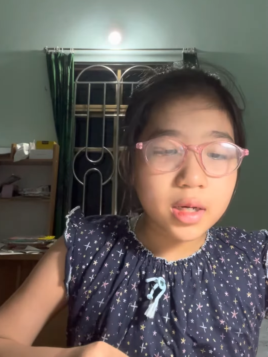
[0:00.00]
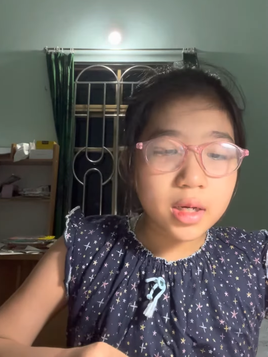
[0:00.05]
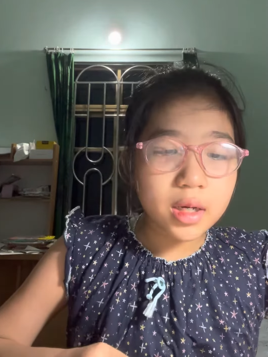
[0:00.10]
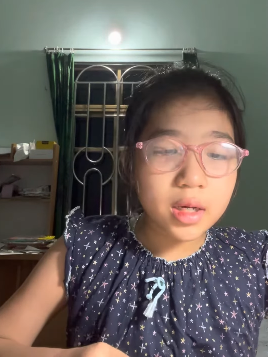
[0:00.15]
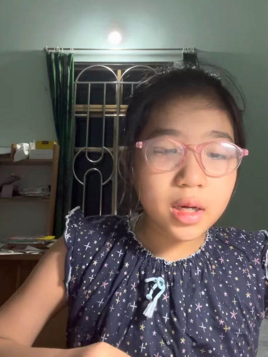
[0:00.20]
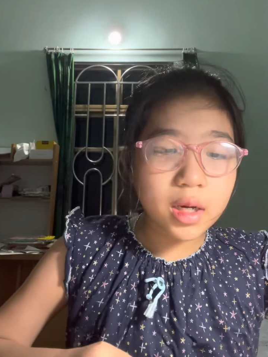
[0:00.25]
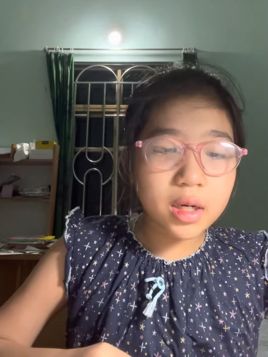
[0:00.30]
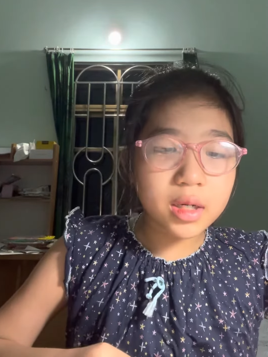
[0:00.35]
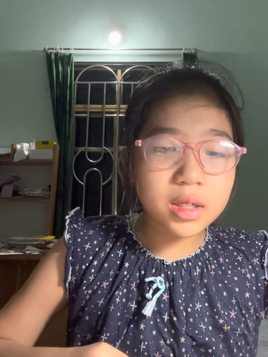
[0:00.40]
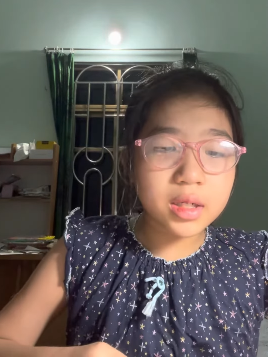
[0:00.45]

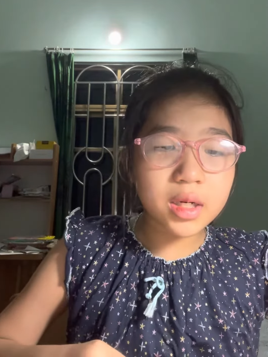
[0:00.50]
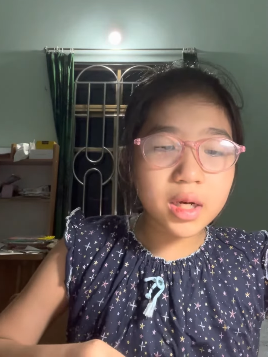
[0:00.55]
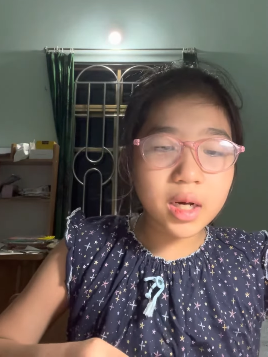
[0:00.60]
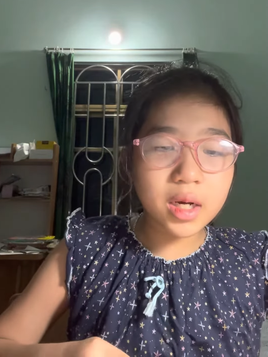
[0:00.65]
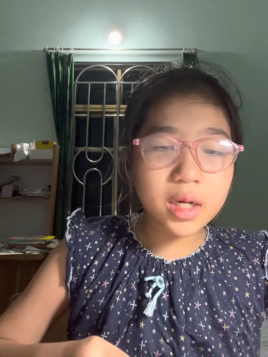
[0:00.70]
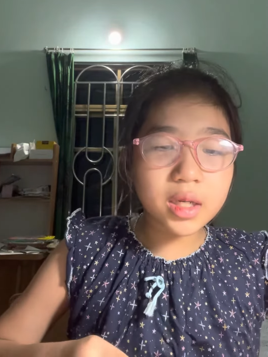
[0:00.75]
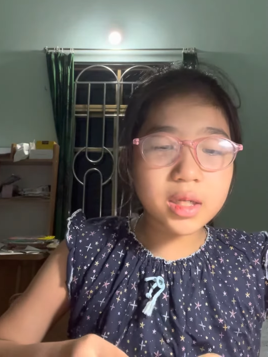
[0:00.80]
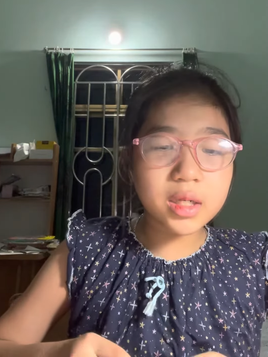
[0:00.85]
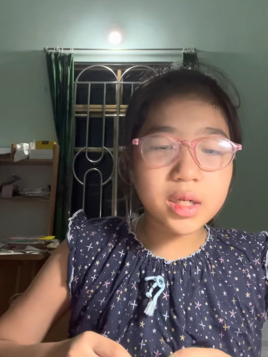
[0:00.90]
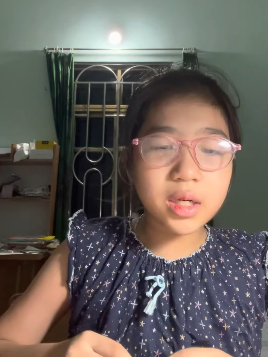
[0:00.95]

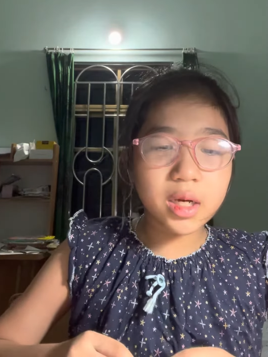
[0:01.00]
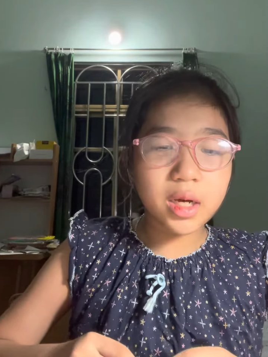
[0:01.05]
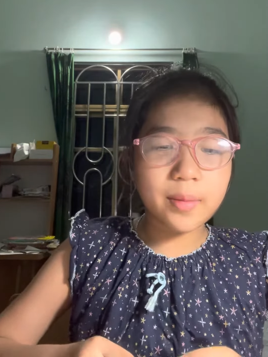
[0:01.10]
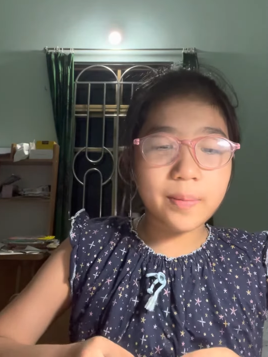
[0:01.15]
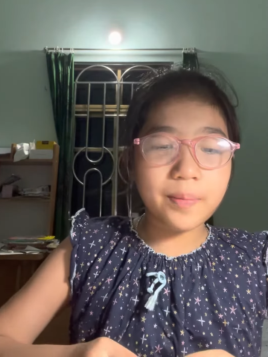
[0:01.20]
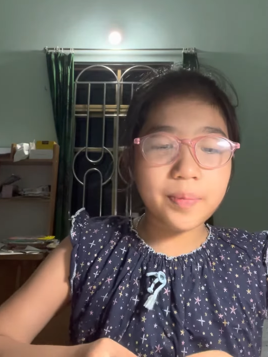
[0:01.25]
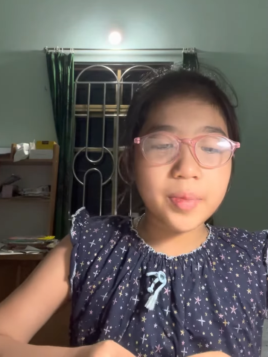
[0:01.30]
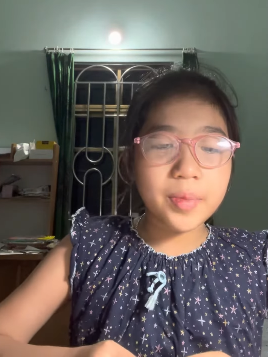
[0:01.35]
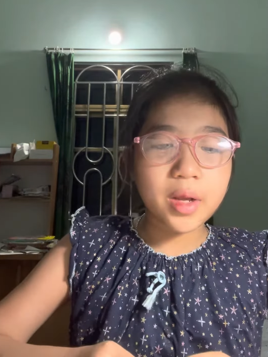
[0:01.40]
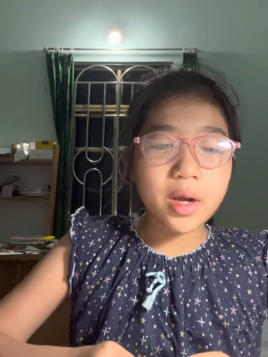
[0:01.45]
exciting.
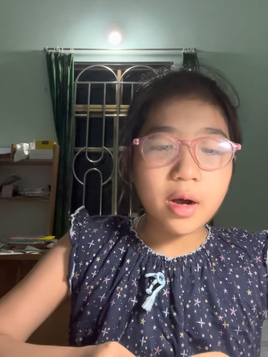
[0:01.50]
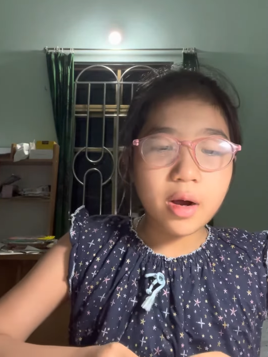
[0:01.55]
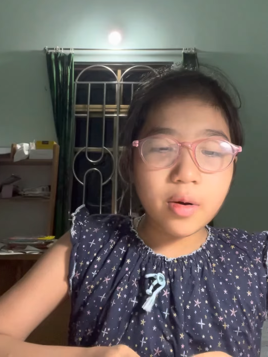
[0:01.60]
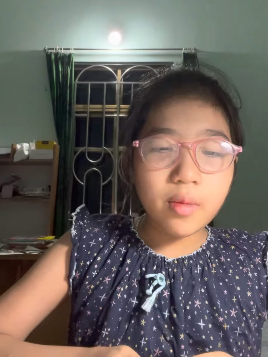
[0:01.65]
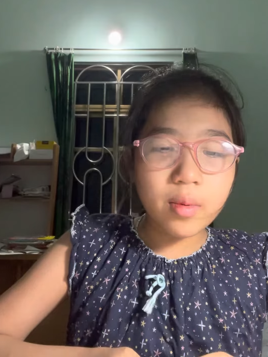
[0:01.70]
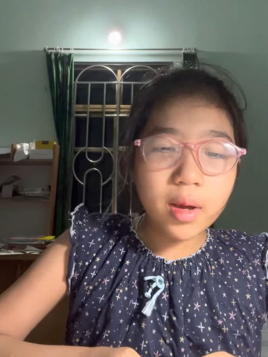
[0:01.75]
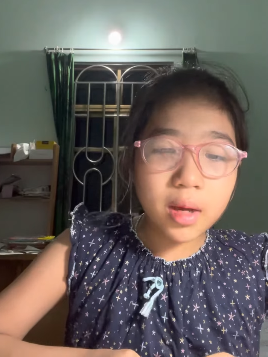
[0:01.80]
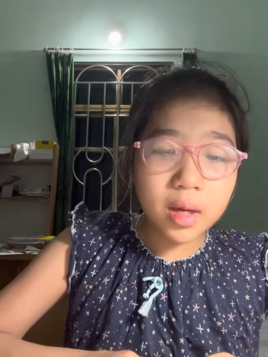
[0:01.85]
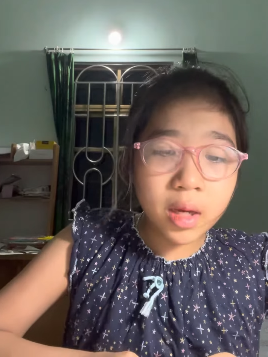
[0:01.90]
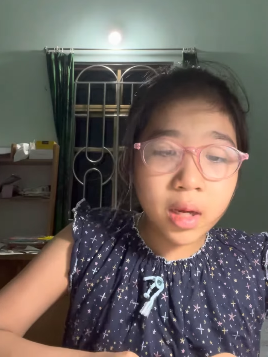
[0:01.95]

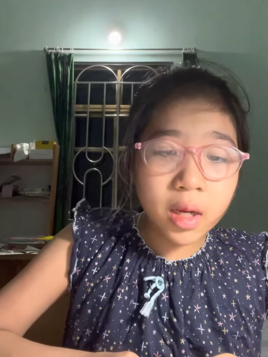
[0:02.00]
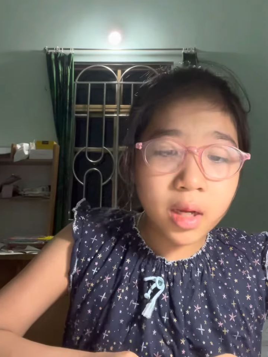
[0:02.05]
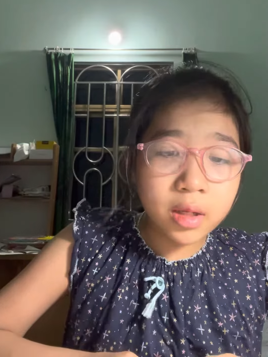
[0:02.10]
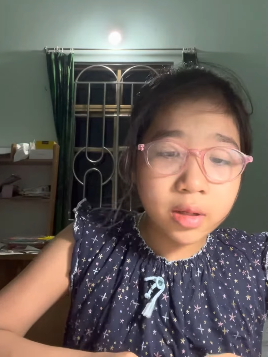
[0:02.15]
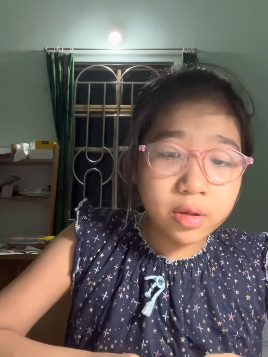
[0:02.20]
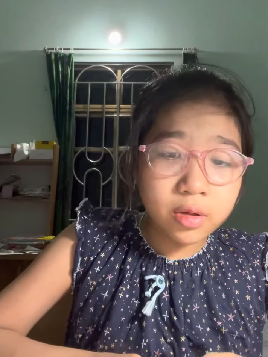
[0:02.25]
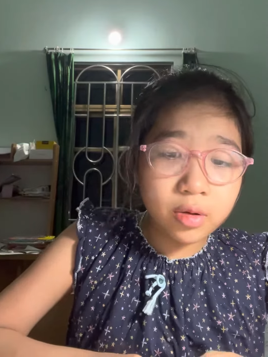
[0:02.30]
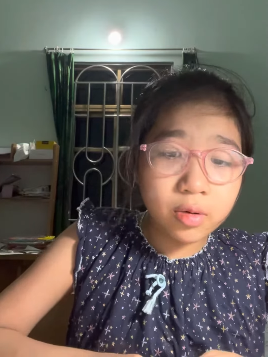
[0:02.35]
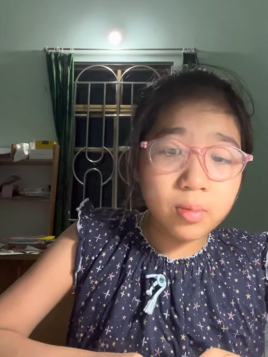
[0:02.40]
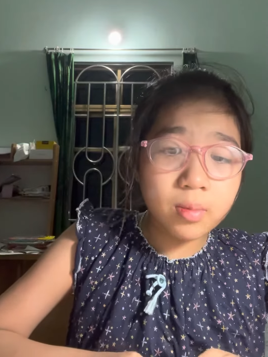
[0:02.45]
We
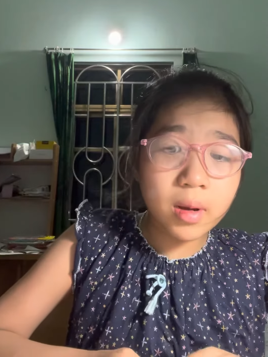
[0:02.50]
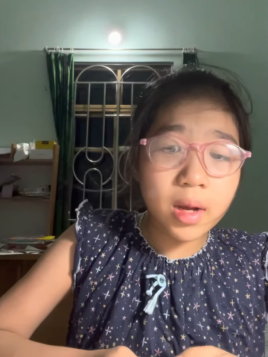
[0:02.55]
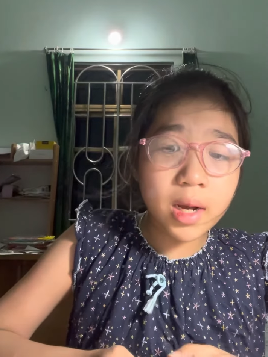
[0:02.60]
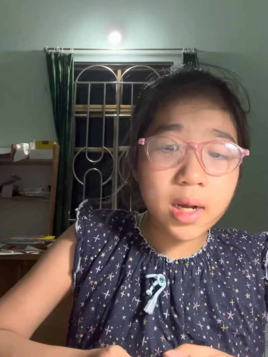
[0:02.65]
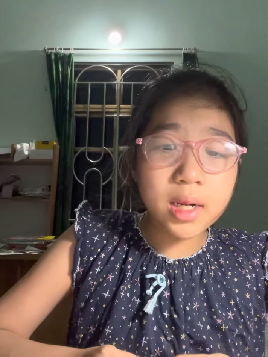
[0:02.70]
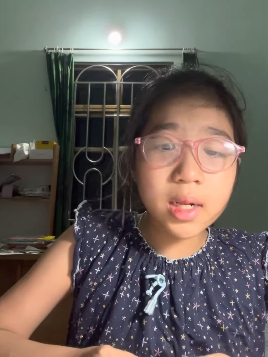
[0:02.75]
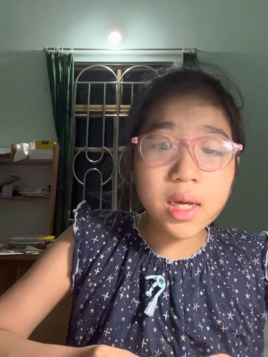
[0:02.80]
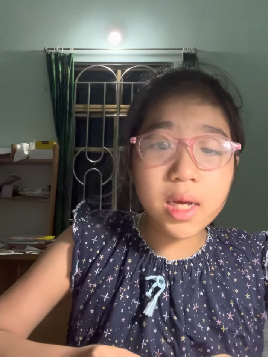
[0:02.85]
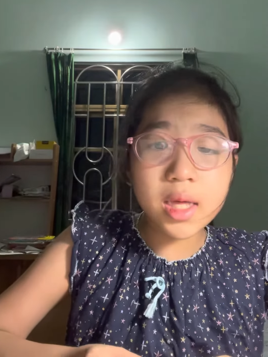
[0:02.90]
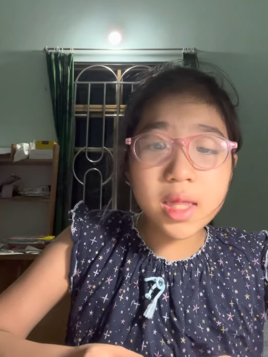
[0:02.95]
can do
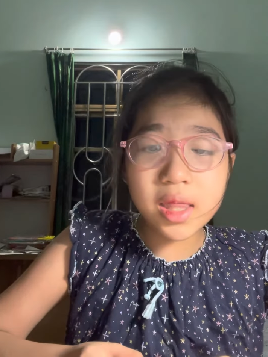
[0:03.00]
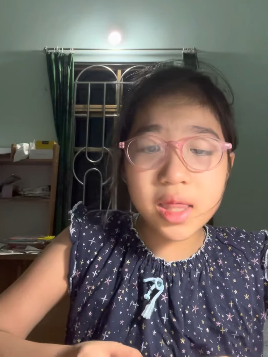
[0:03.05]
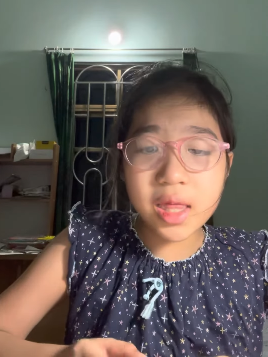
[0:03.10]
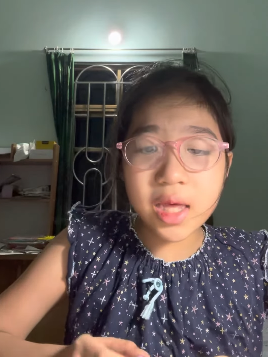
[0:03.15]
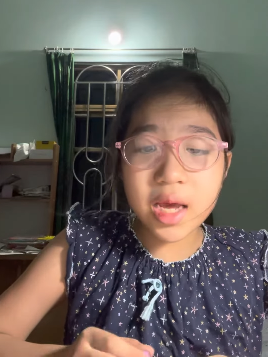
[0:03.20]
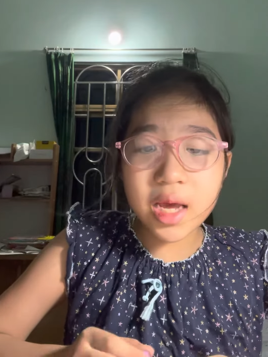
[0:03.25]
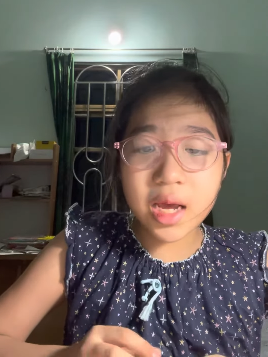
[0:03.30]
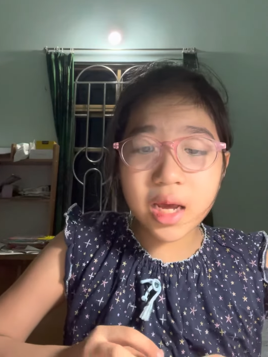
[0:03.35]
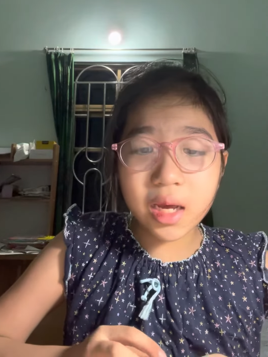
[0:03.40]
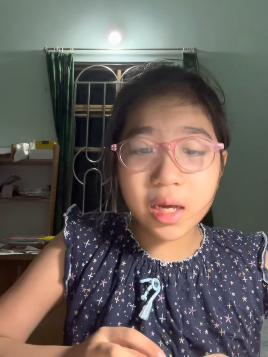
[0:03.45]
many
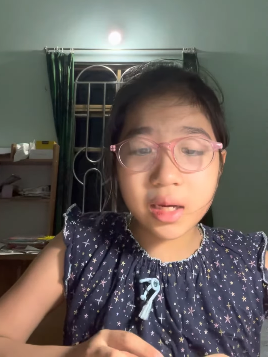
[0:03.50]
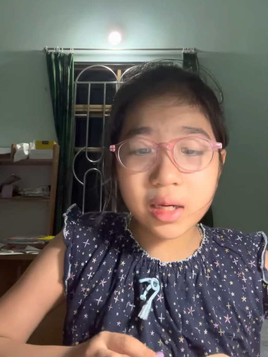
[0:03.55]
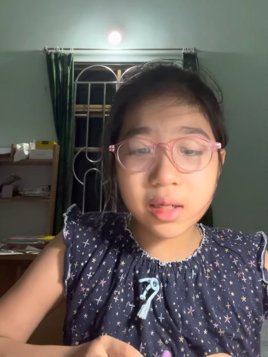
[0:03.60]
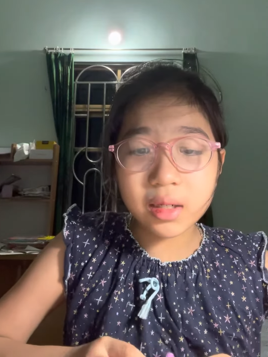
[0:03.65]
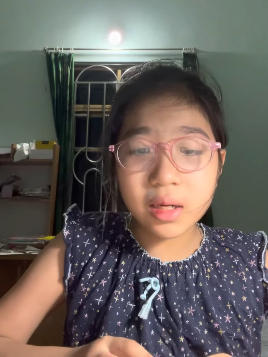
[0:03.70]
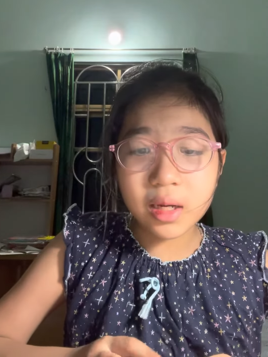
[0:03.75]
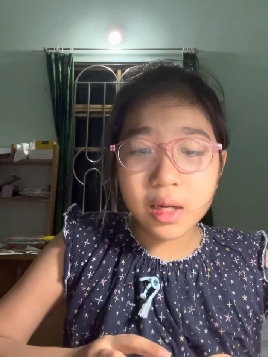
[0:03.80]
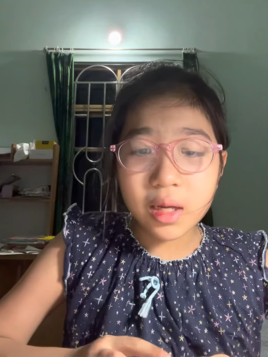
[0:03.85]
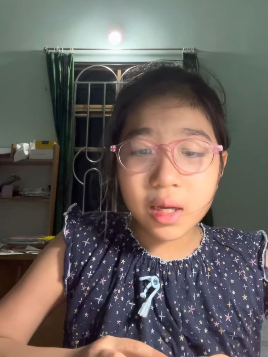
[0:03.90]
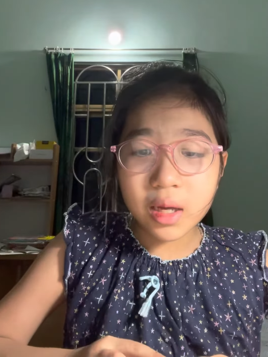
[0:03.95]
things.